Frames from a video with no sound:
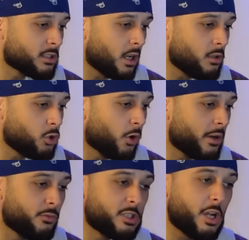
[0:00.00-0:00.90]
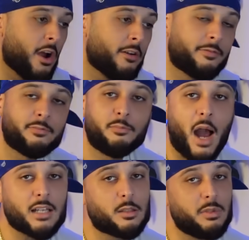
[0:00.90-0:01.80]
So Jordan Reserve
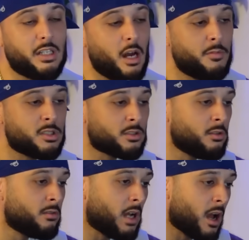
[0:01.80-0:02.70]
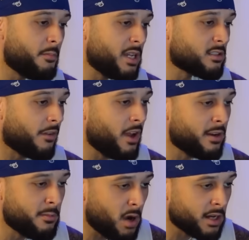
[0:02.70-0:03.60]
possibly coming soon, based off
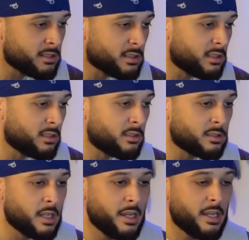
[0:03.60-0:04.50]
Eldon monitors.